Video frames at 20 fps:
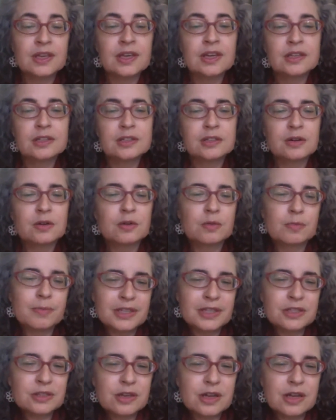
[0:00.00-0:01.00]
So
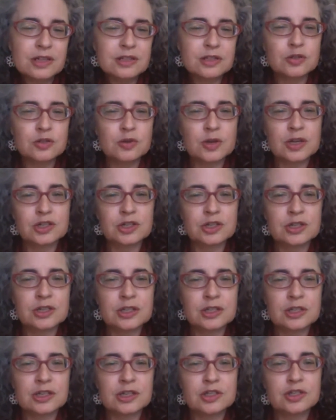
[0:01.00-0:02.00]
mental concentration is
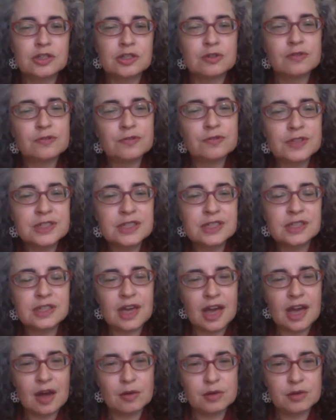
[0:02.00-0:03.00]
an issue, physically
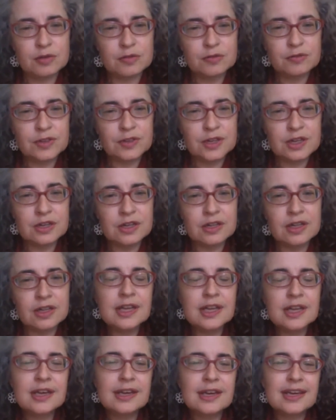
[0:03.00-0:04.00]
how you feel.
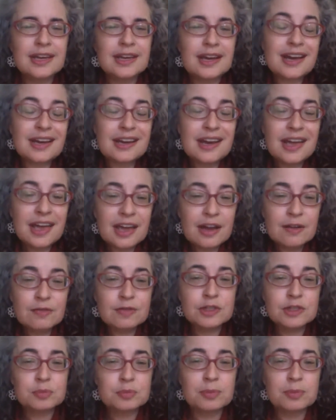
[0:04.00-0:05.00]
On
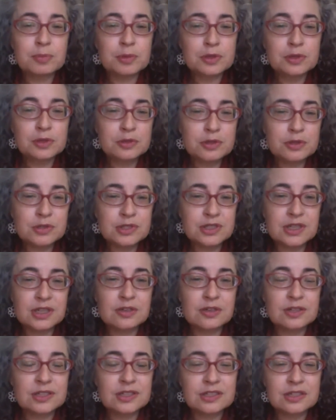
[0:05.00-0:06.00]
average, people who do
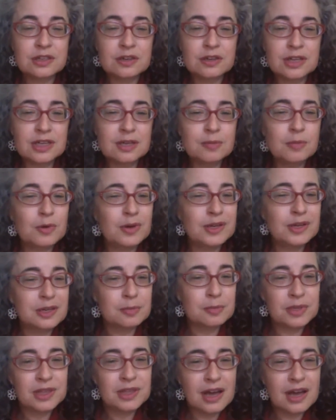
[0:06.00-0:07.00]
standard in-center chemo end
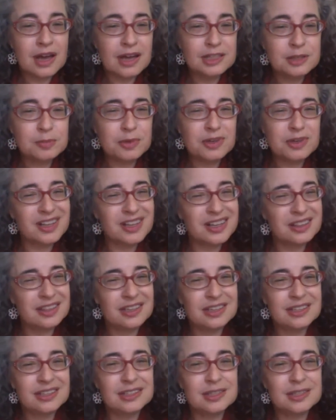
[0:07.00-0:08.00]
up in the hospital. I
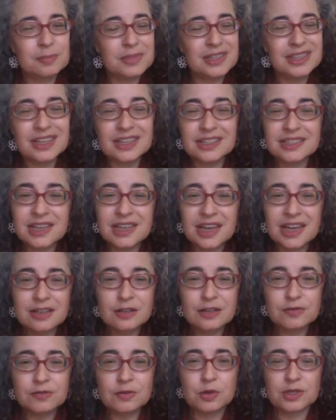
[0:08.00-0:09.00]
think it's something like 10
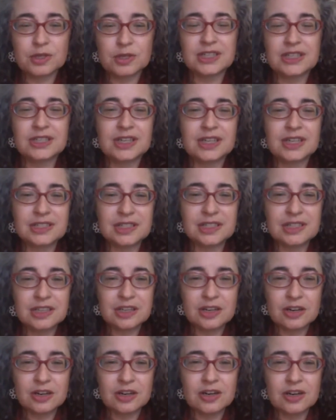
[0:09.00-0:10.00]
to 14 days a
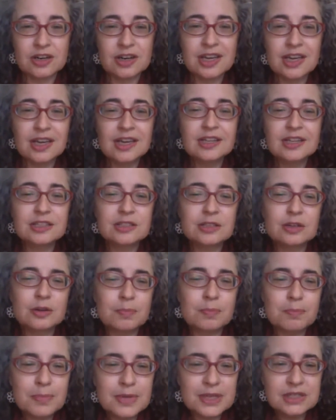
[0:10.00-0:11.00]
year.
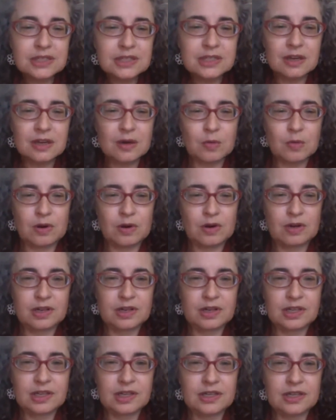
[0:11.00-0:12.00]
So missing work
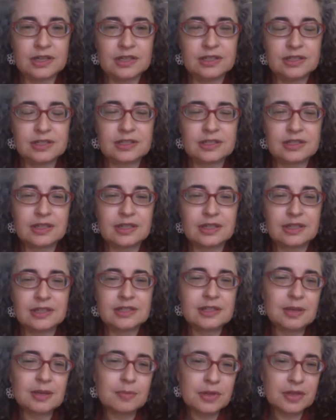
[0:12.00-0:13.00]
is
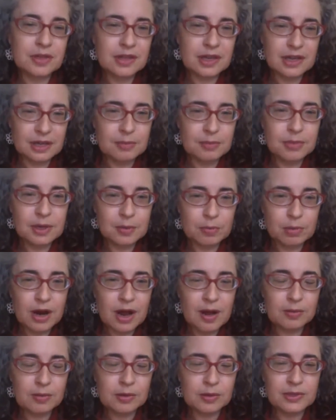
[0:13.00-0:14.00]
something that can be a
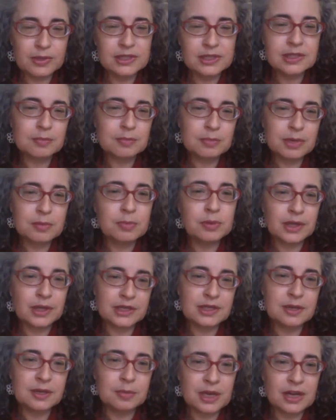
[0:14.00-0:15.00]
problem, and some people
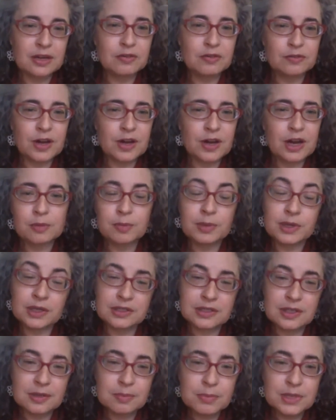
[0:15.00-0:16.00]
end up getting fired
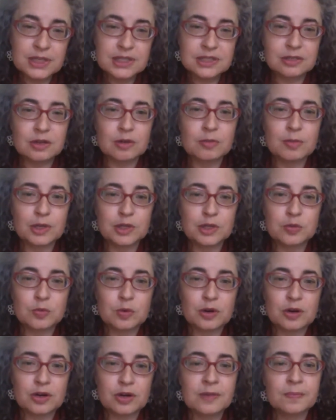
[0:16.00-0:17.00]
because they miss so much
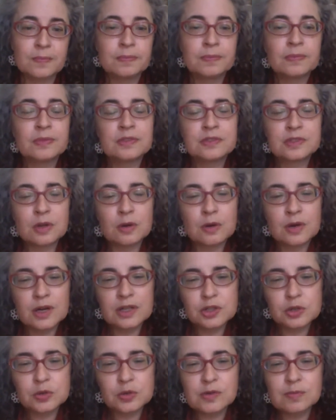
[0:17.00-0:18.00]
work. So a
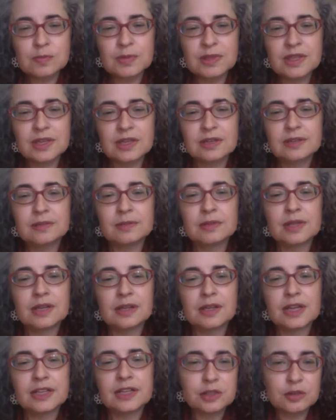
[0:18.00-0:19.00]
treatment
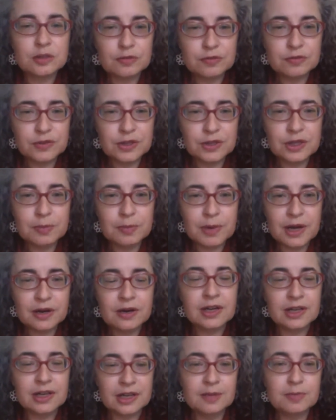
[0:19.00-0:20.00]
that lets you feel better
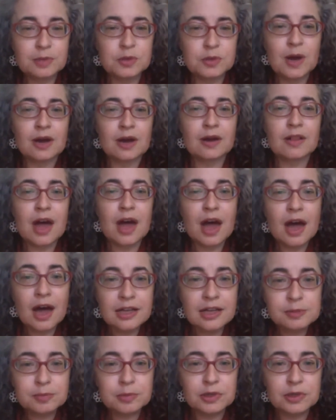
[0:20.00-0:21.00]
and keeps you out of the
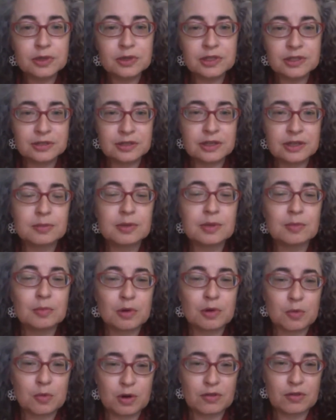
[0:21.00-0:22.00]
hospital is going to be
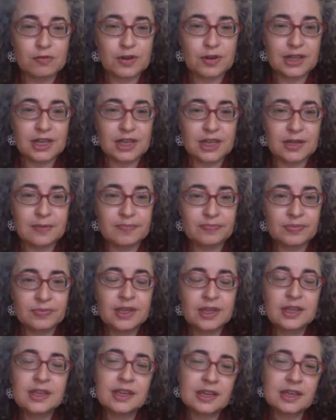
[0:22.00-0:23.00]
more work-friendly.
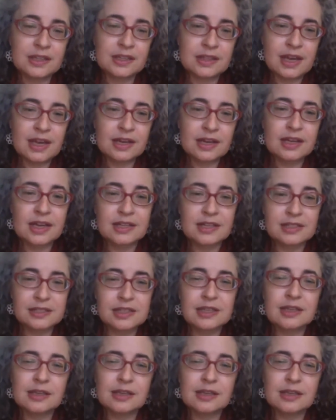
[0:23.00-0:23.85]
In that case,